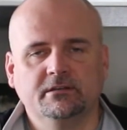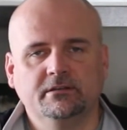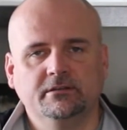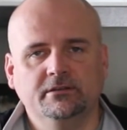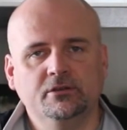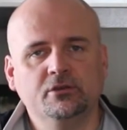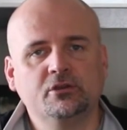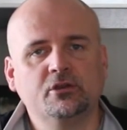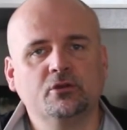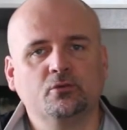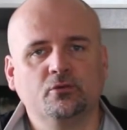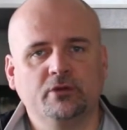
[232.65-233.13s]

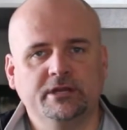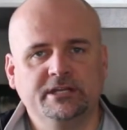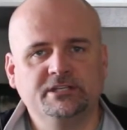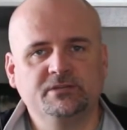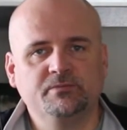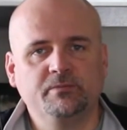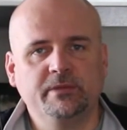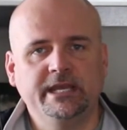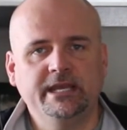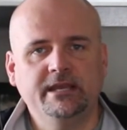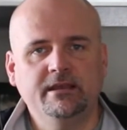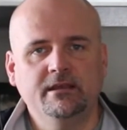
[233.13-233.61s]
you can
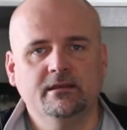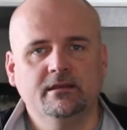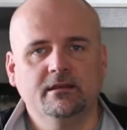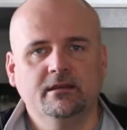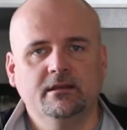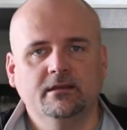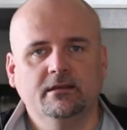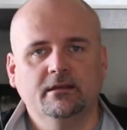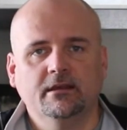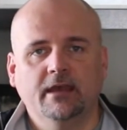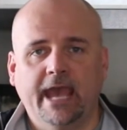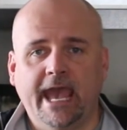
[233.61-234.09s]
reach me
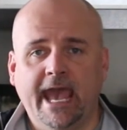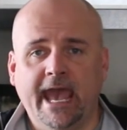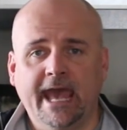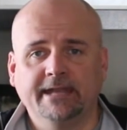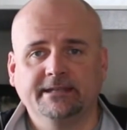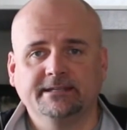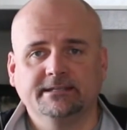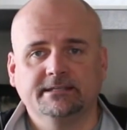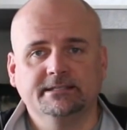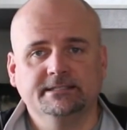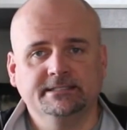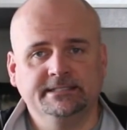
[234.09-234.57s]

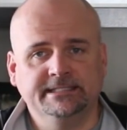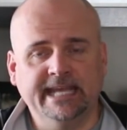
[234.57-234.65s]
at